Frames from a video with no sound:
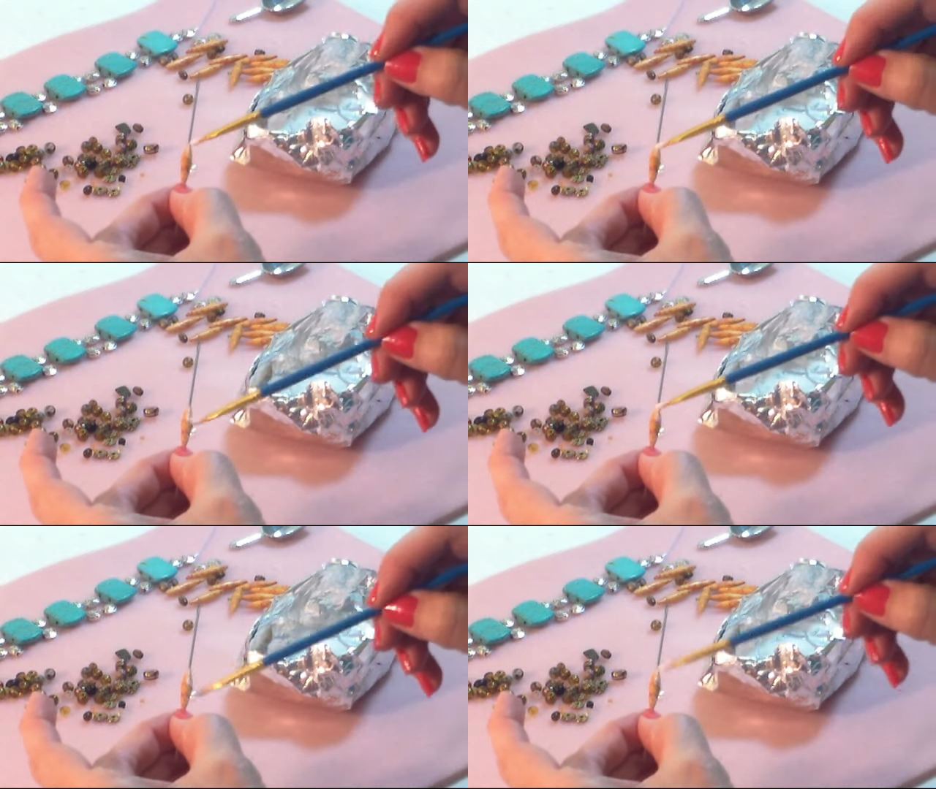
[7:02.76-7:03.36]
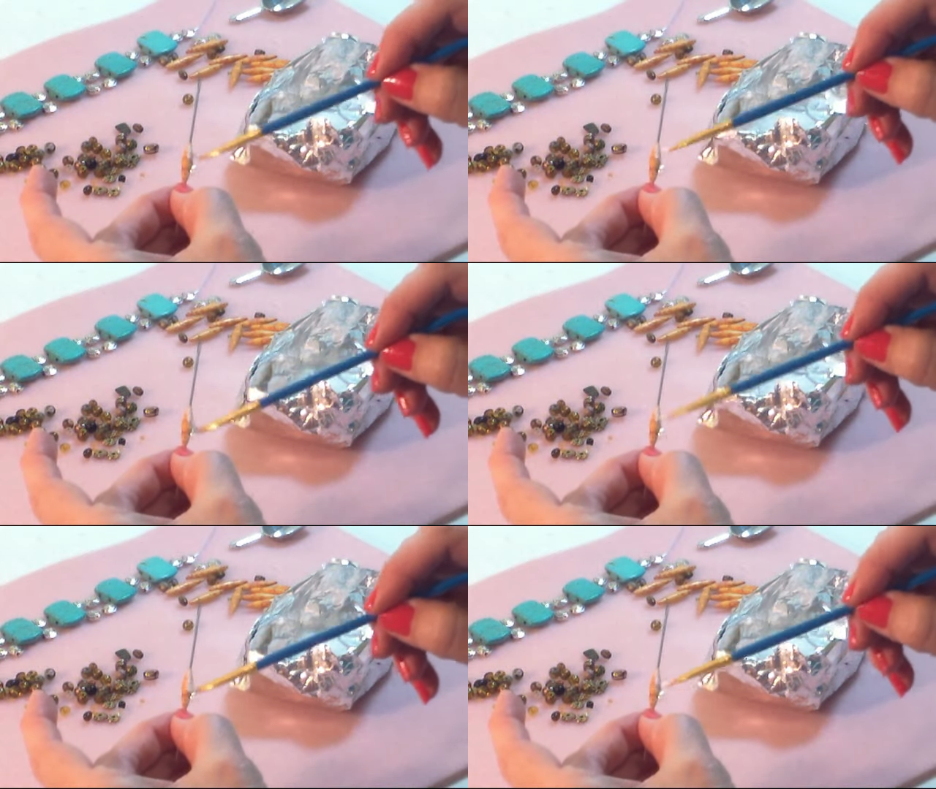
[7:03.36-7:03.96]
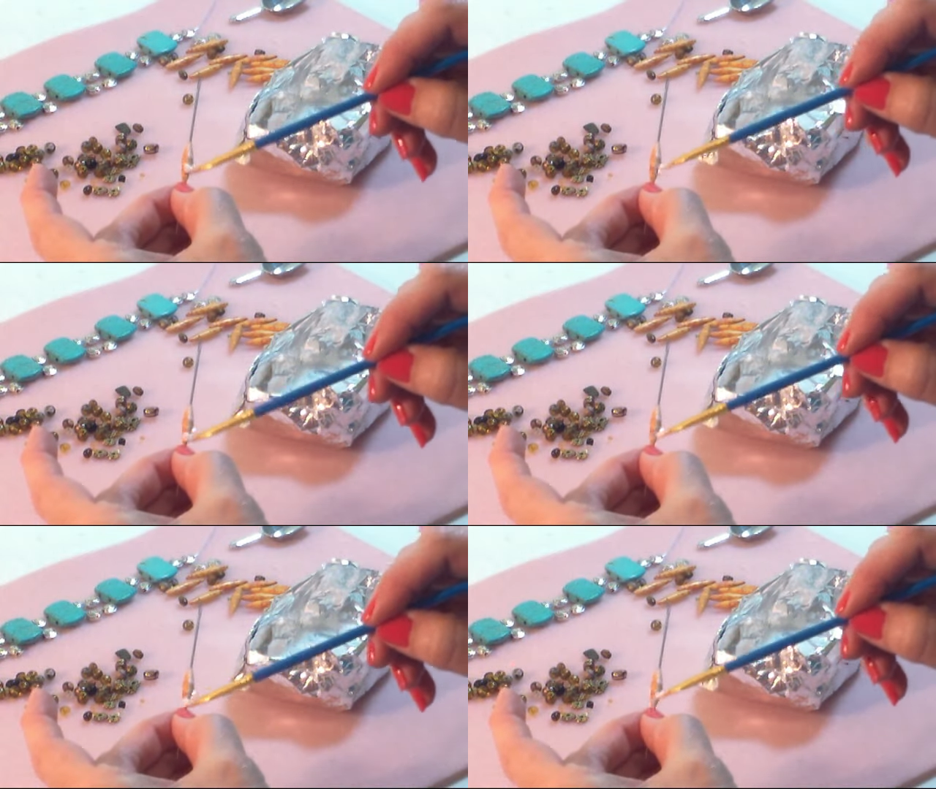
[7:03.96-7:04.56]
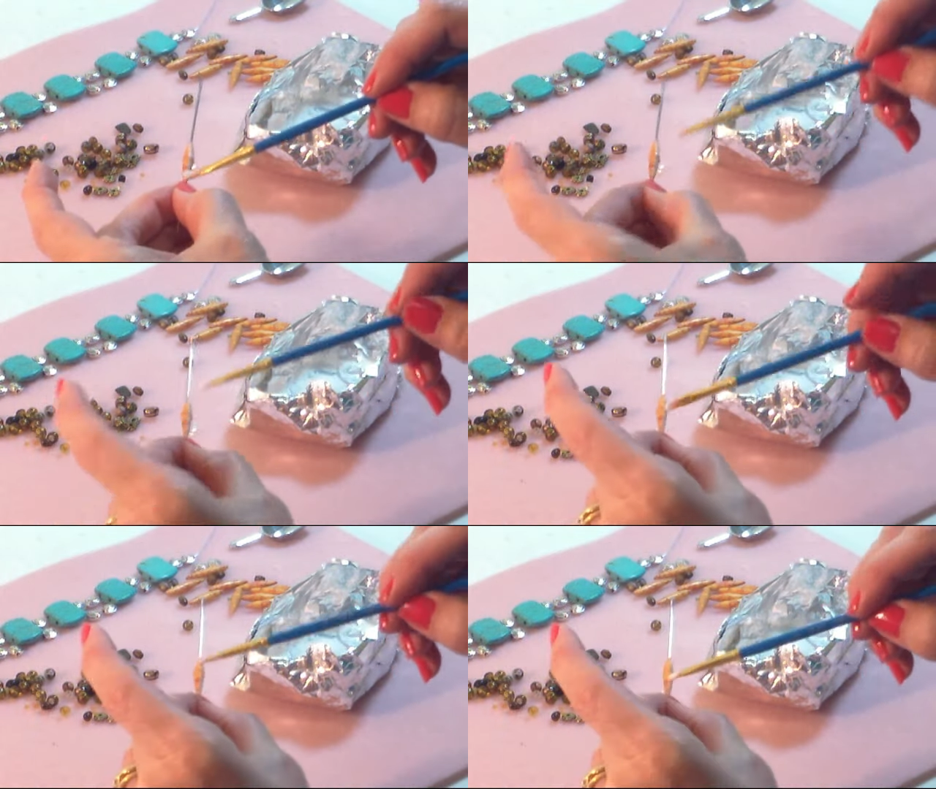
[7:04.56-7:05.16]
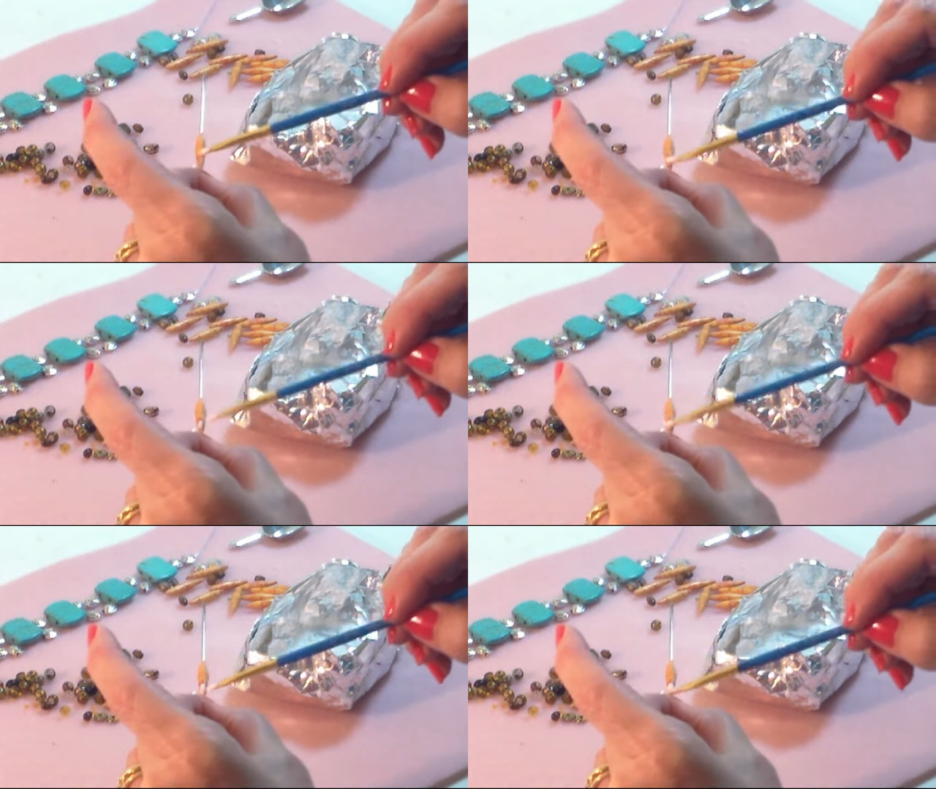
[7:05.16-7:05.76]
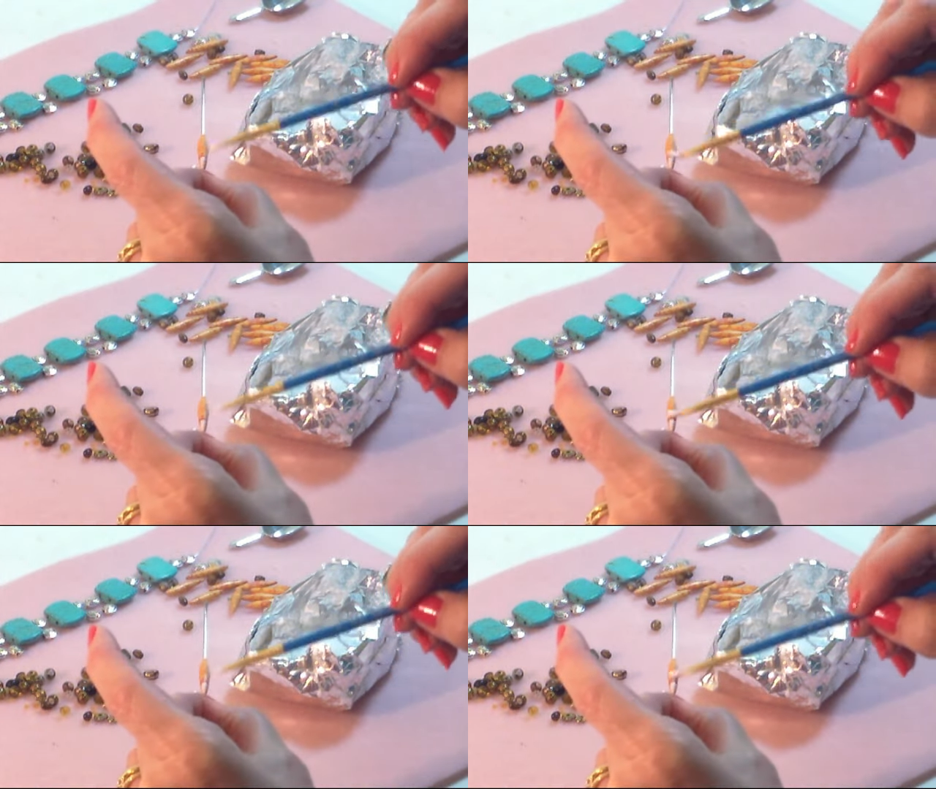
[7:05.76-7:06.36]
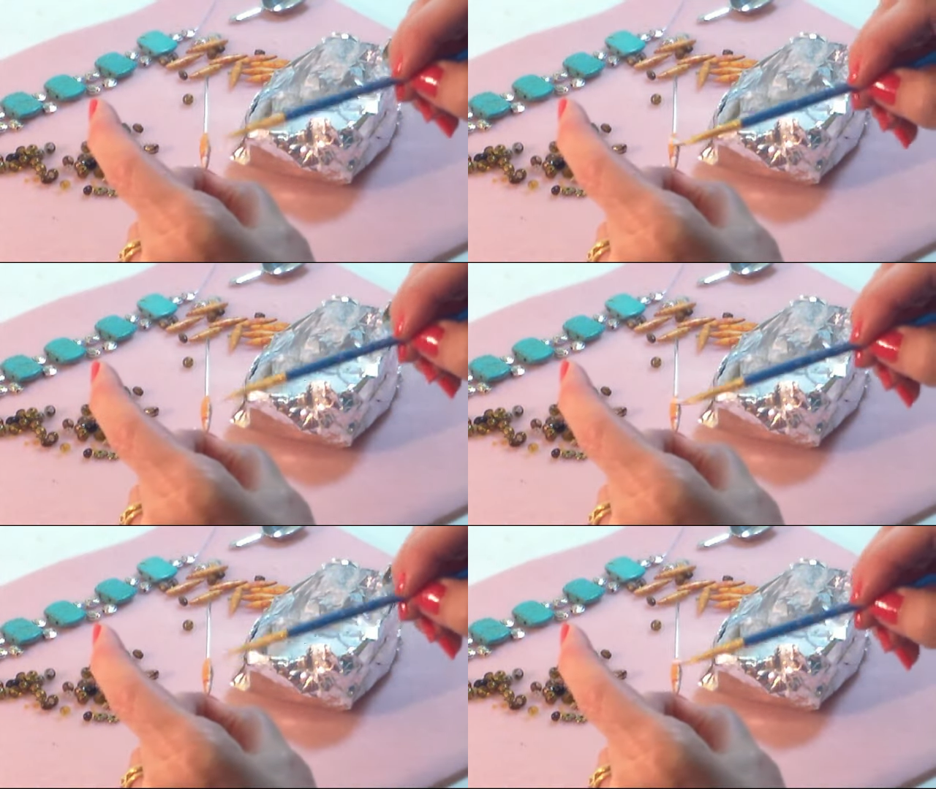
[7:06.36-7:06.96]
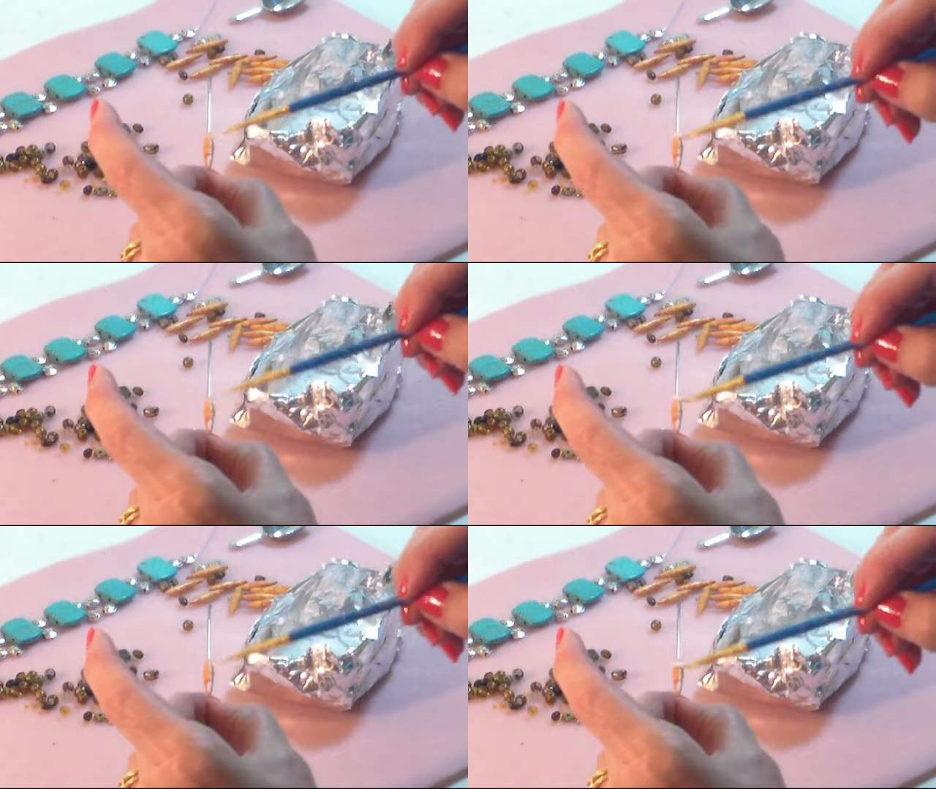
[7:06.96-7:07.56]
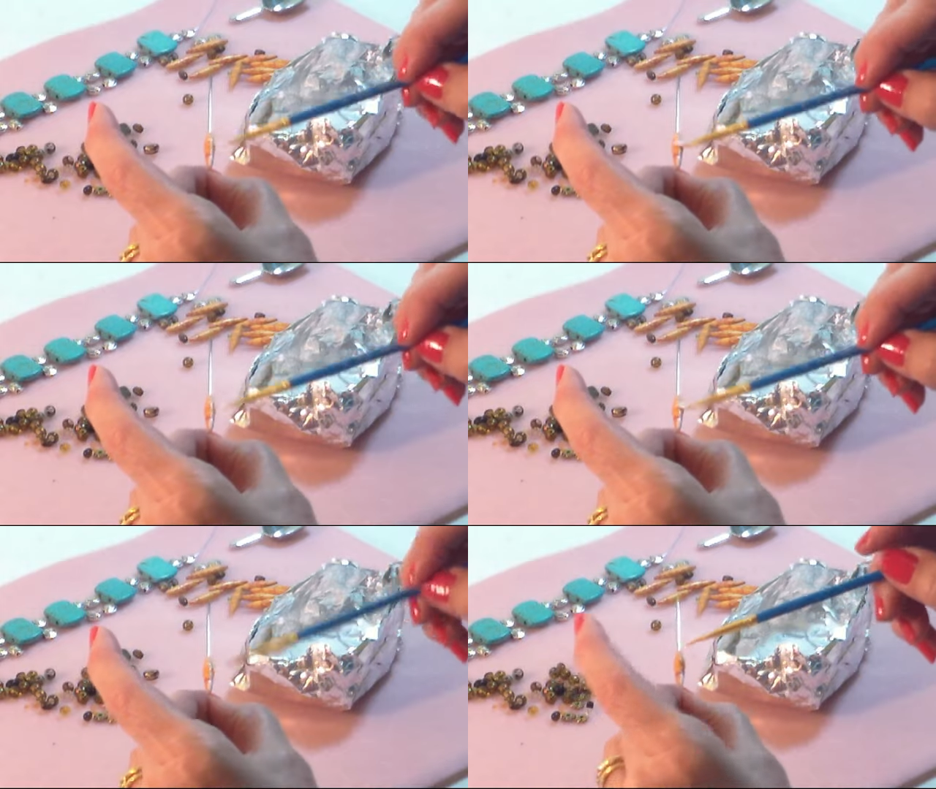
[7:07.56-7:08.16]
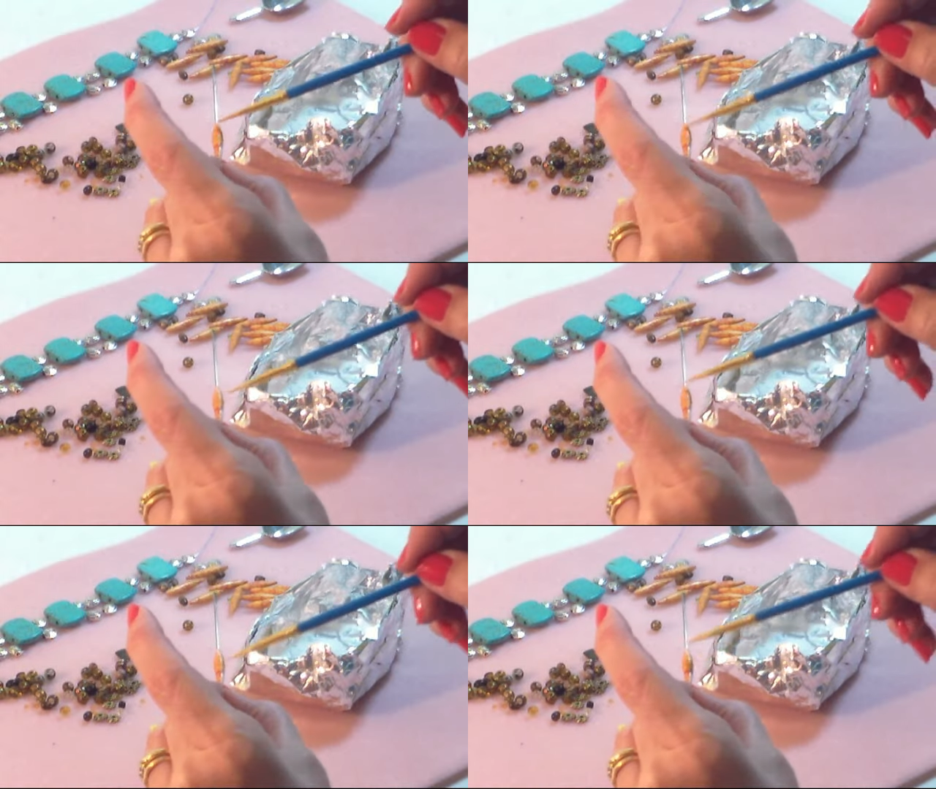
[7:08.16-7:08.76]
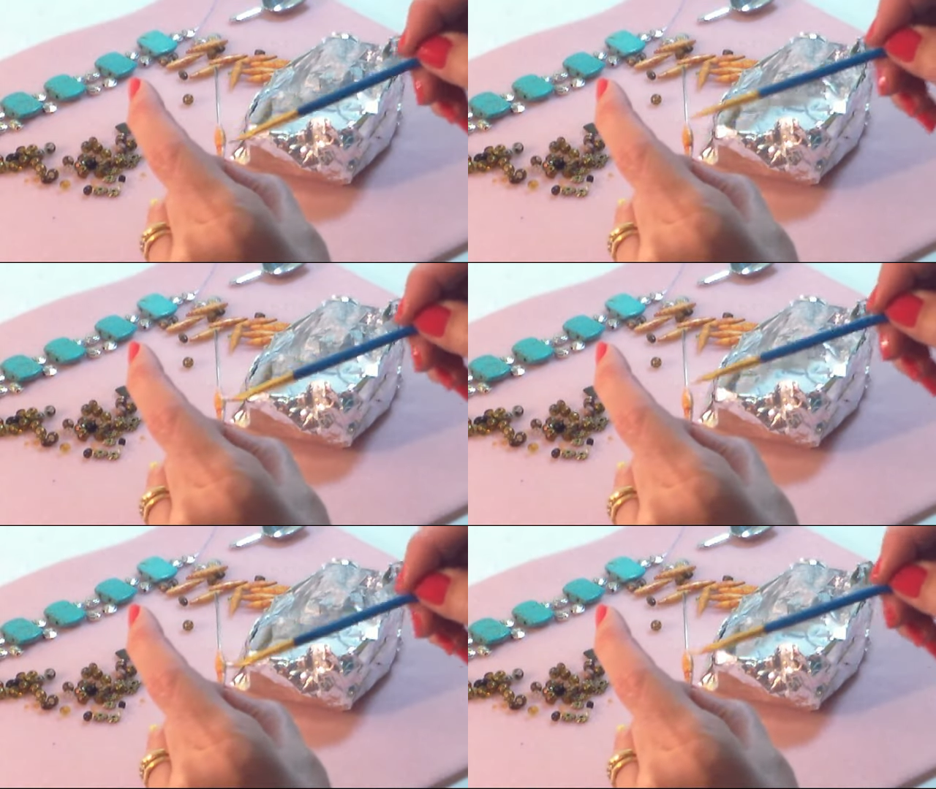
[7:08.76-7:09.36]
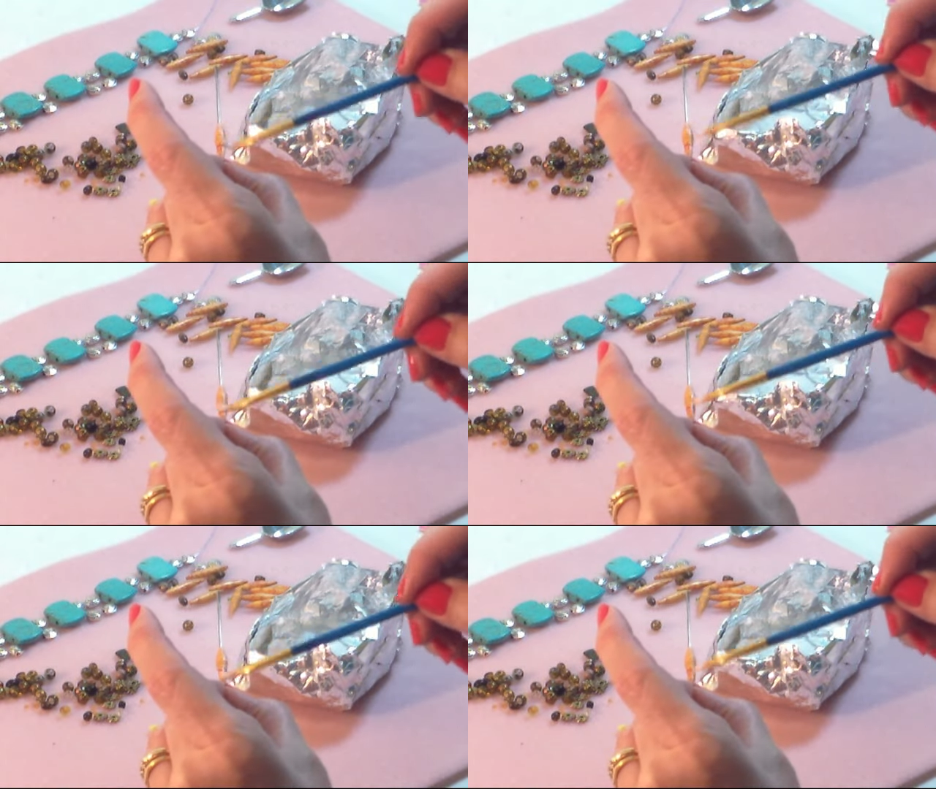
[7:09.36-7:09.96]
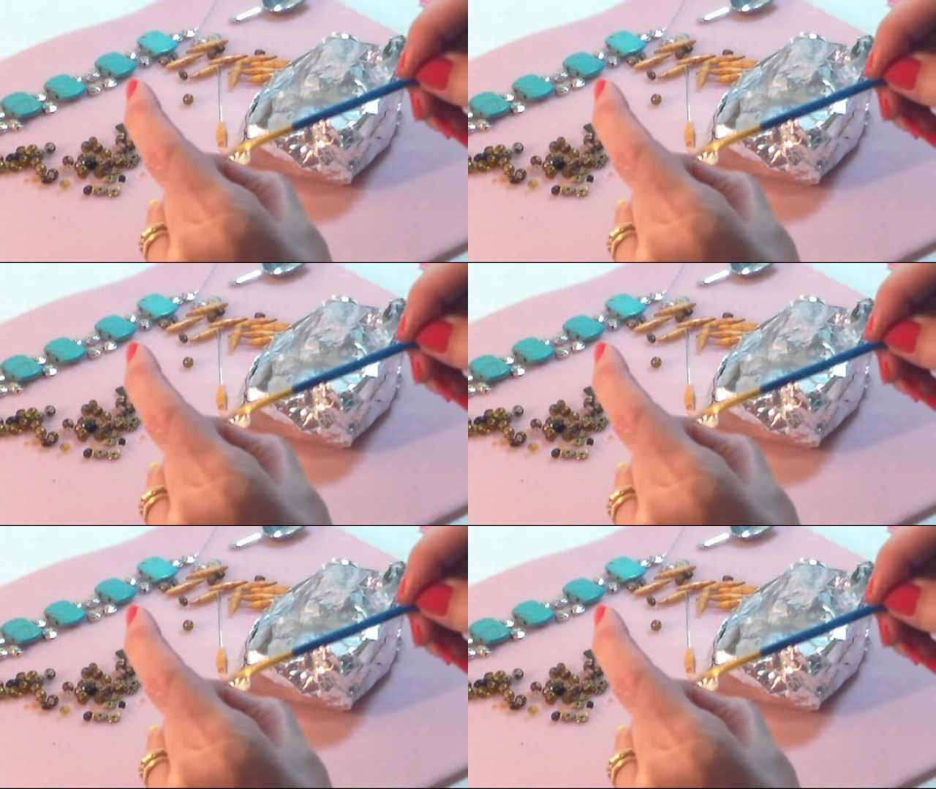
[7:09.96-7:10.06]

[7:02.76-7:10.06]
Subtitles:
Nobody's mouth can be seen.